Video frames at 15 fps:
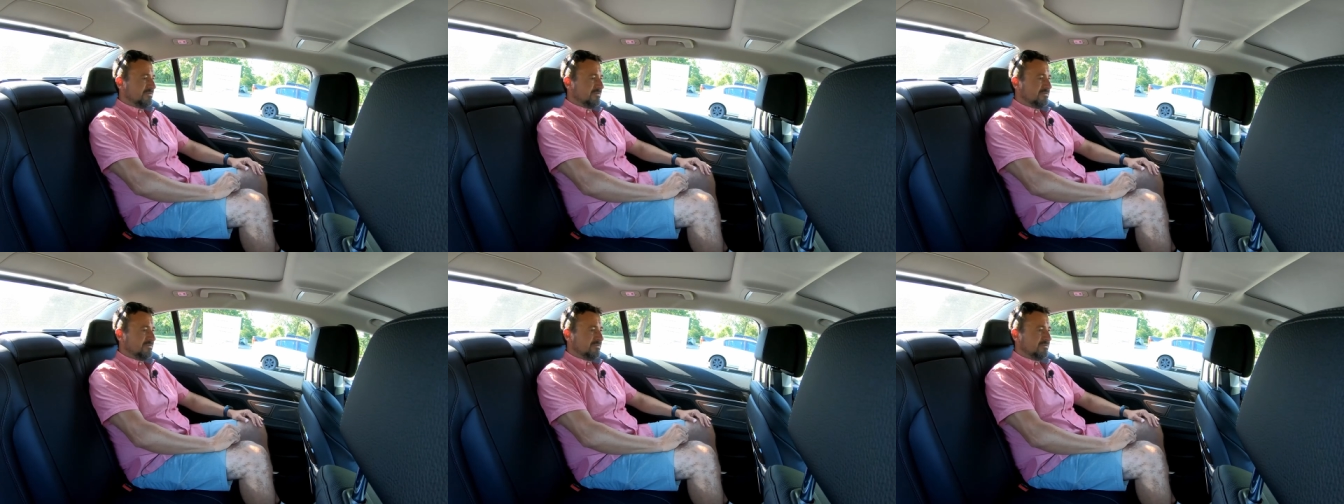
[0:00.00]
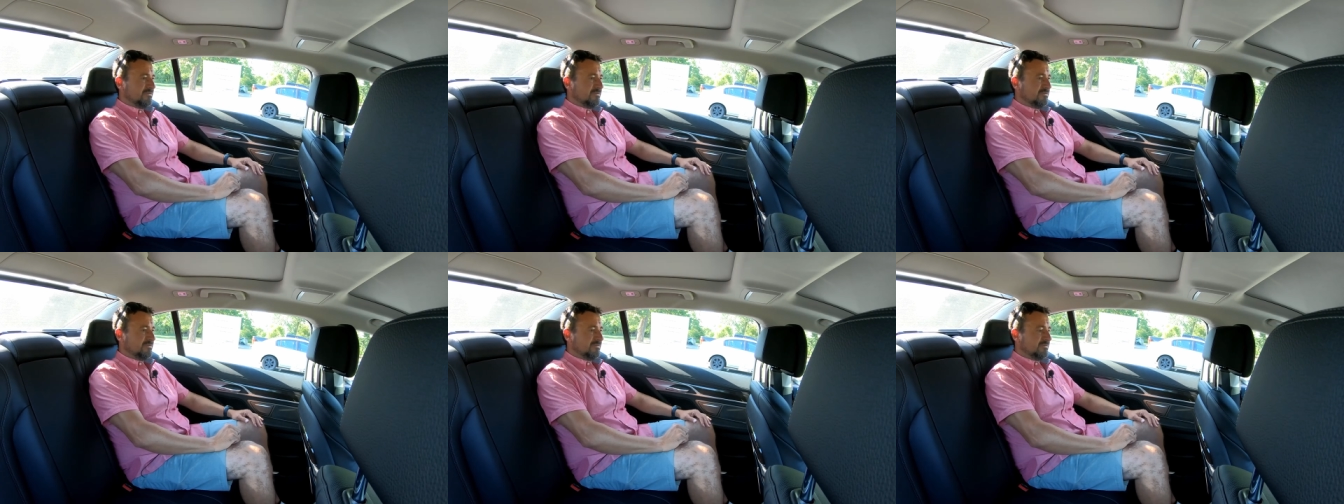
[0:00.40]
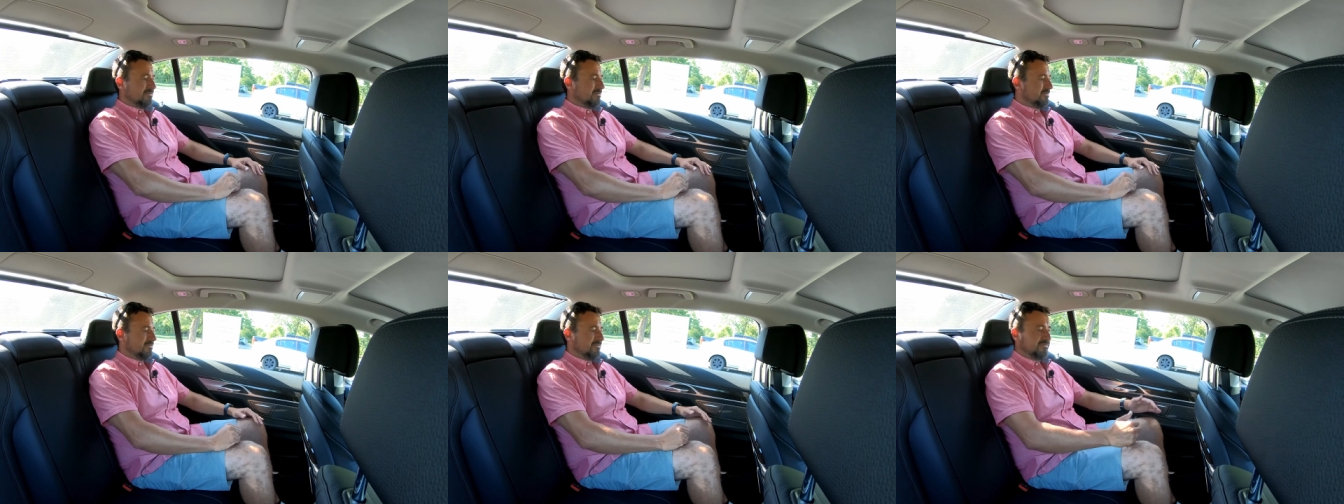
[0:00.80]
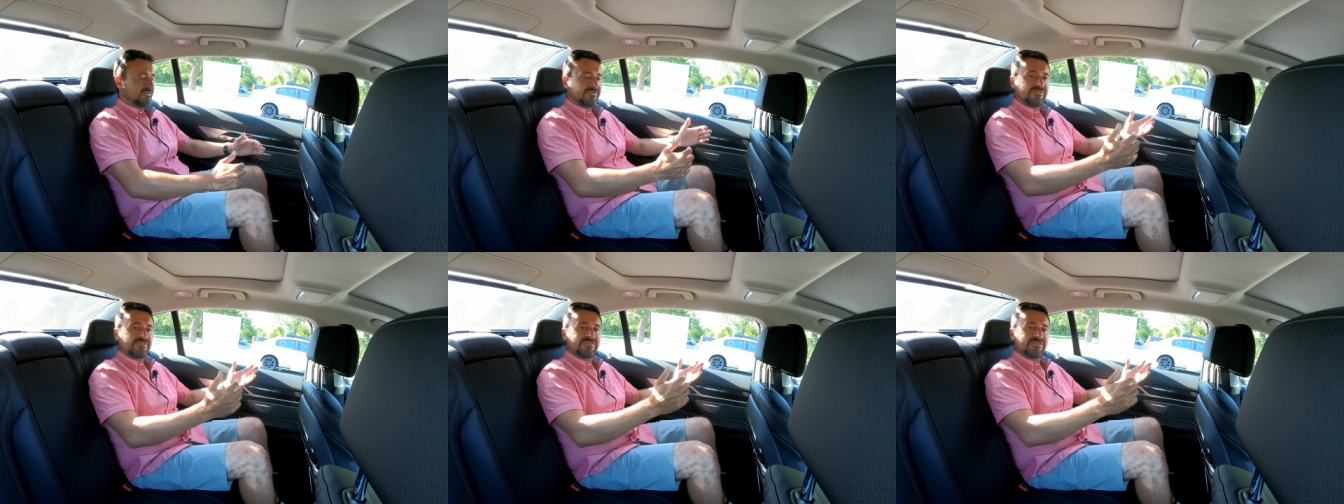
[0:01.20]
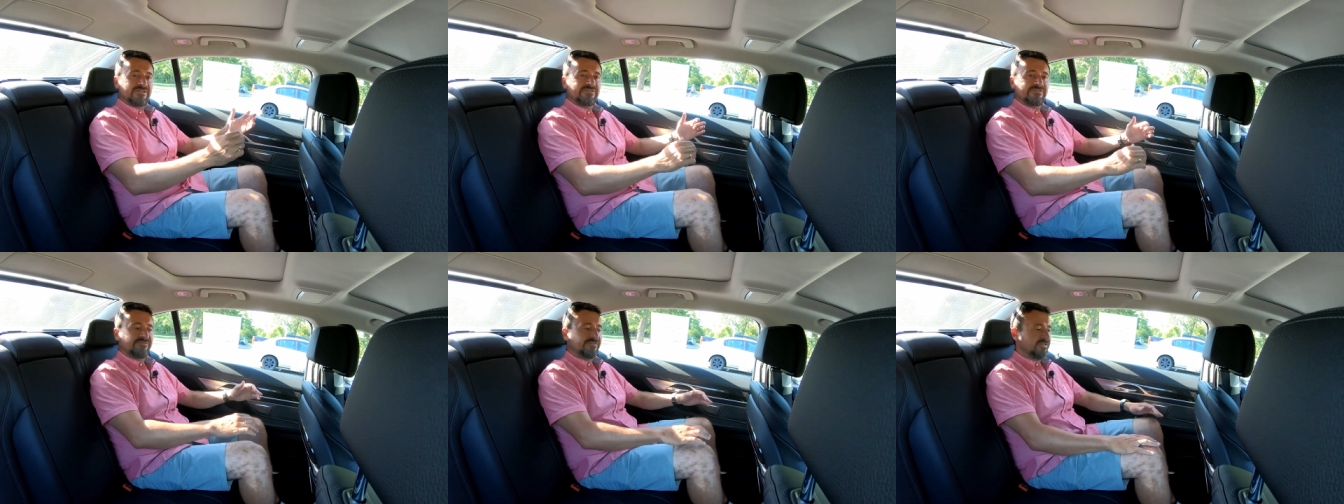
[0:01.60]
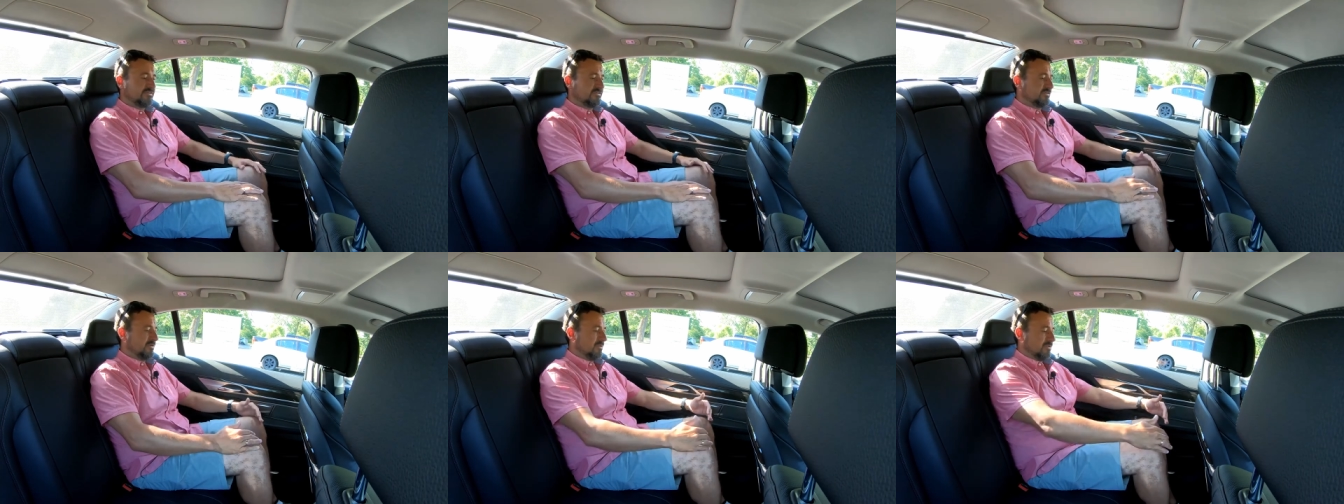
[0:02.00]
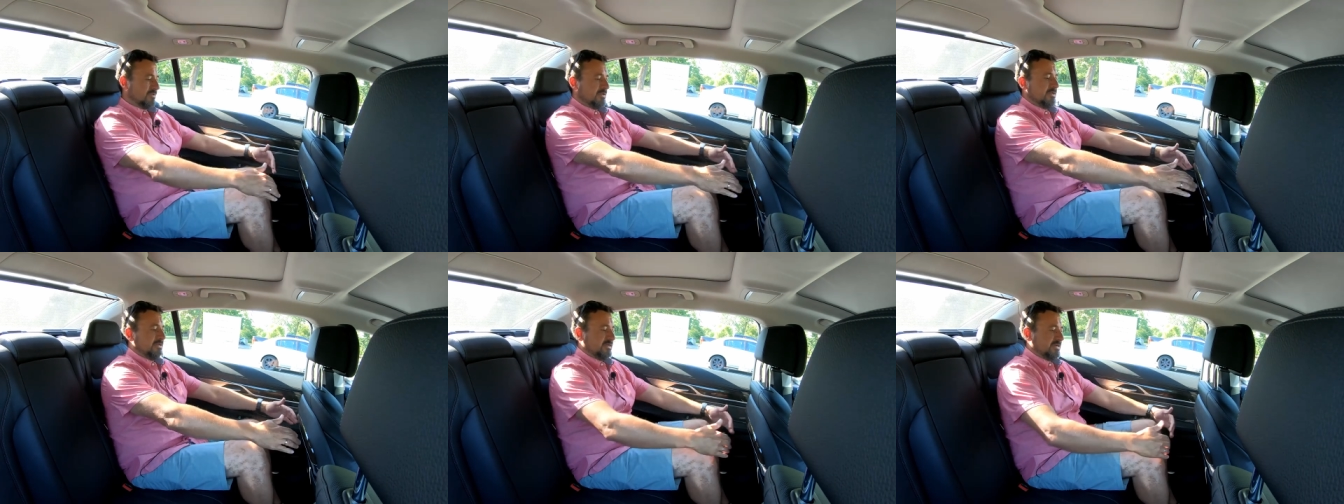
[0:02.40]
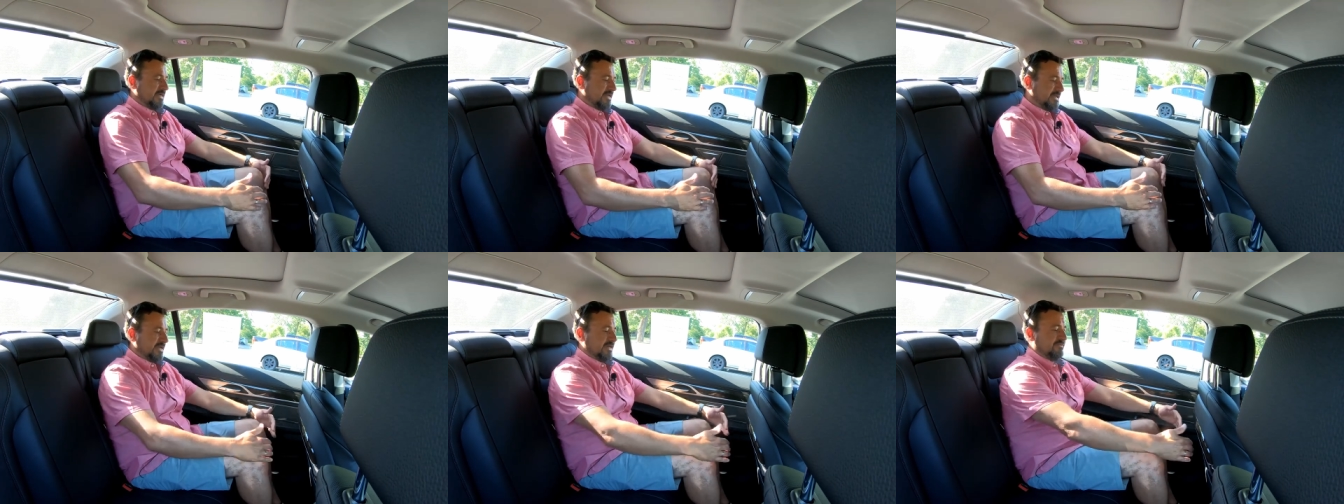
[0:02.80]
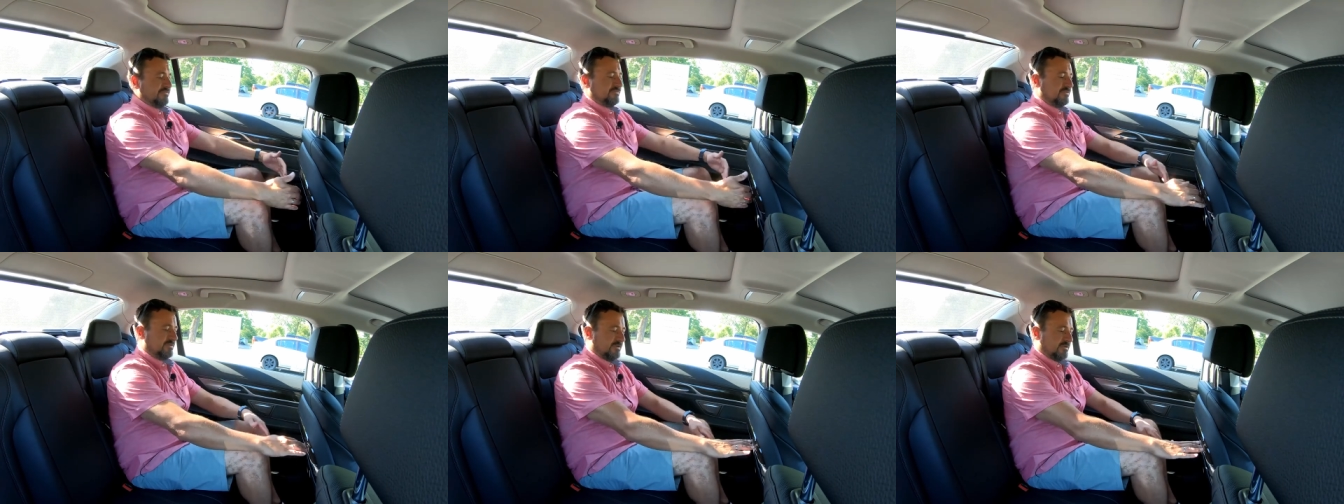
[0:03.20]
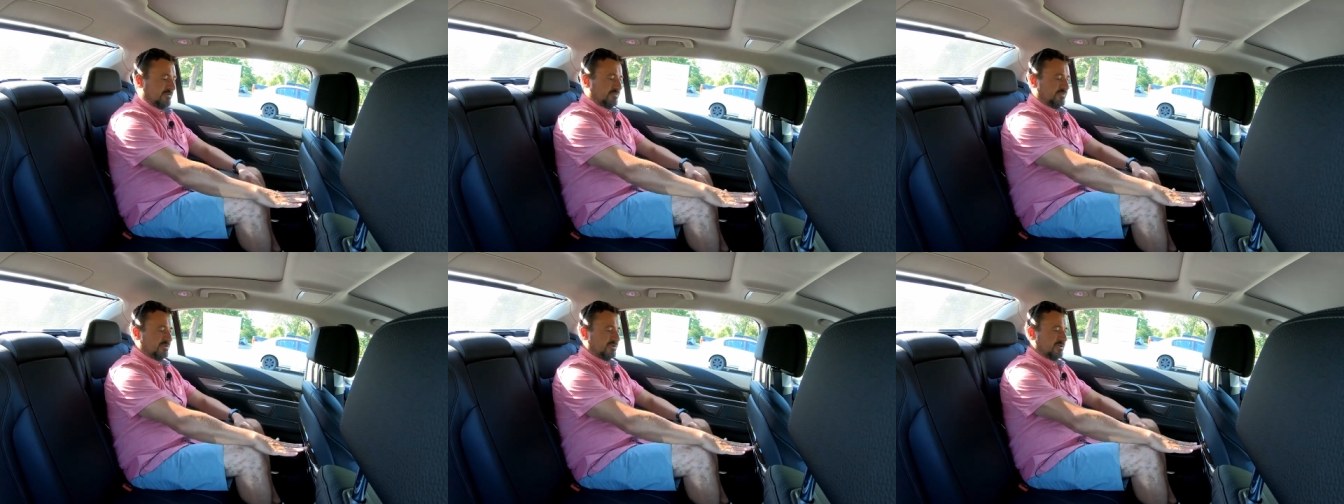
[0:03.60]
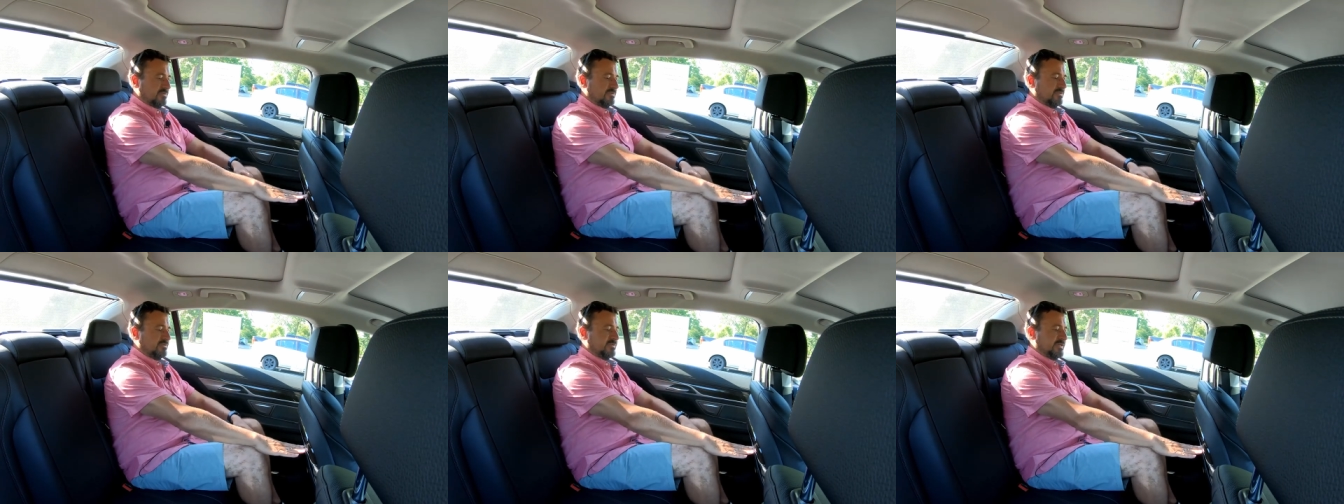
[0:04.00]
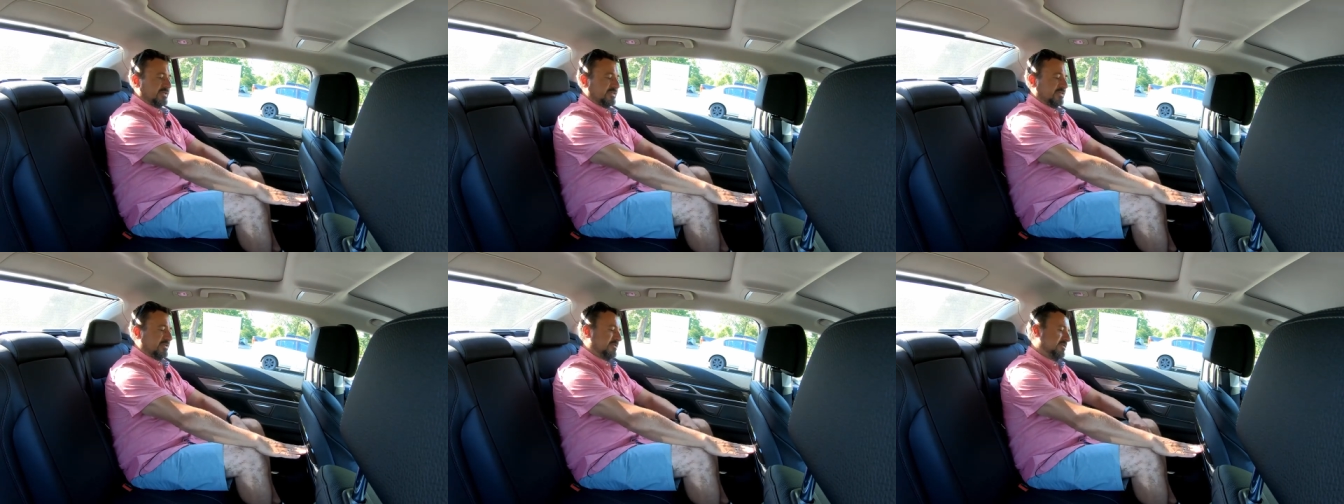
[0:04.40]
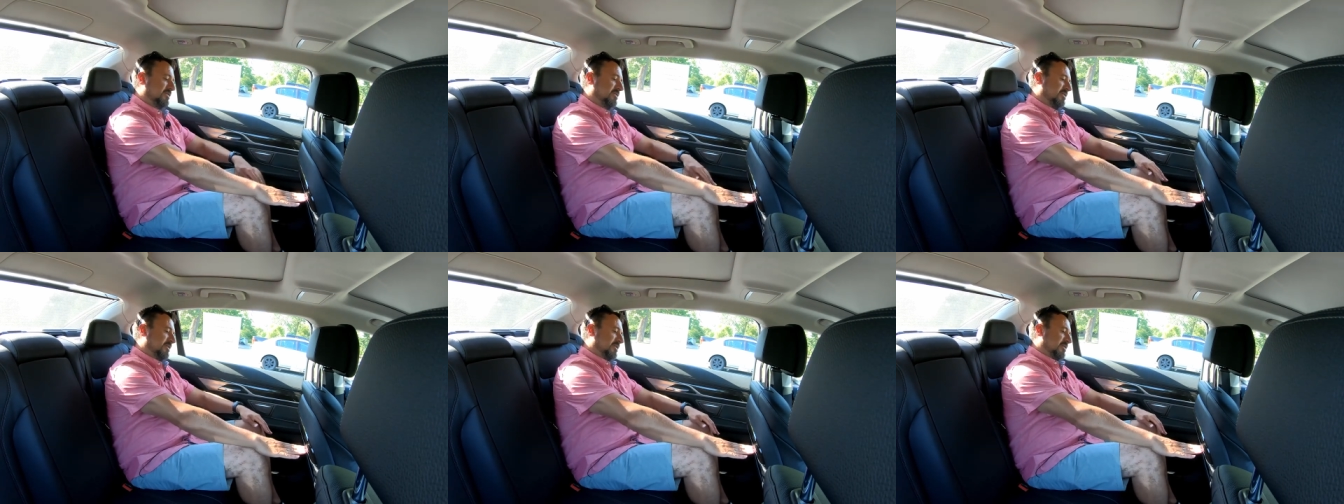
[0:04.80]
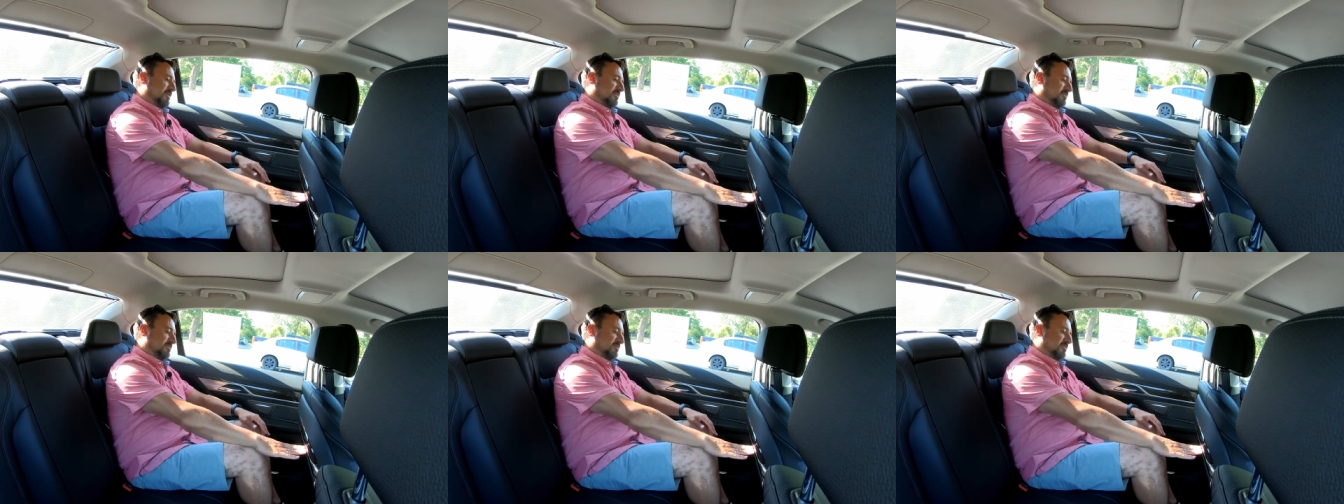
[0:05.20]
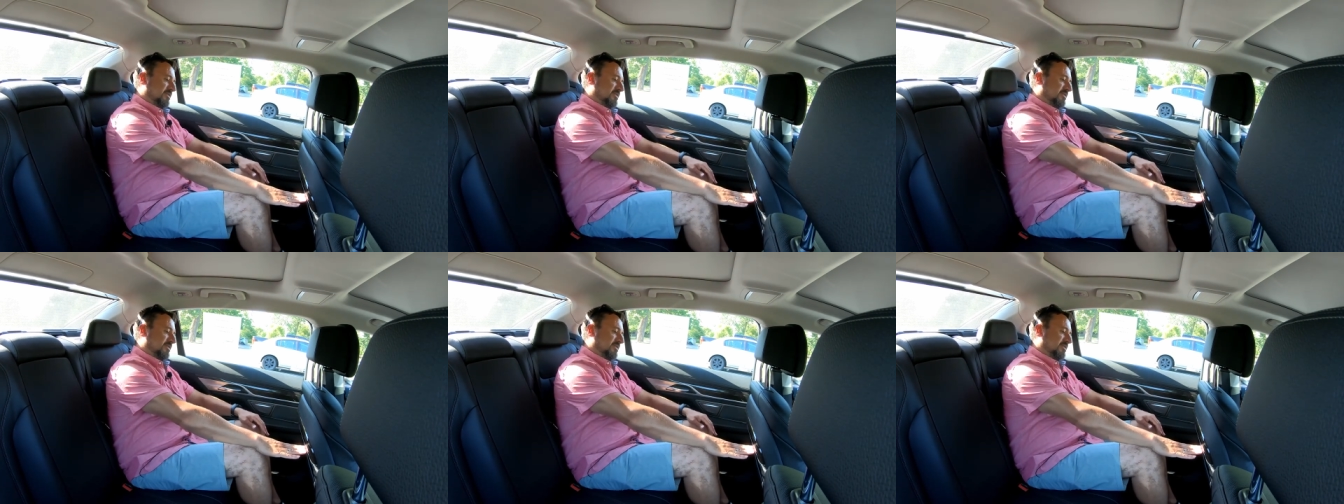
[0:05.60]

And that's if the driver was six feet tall.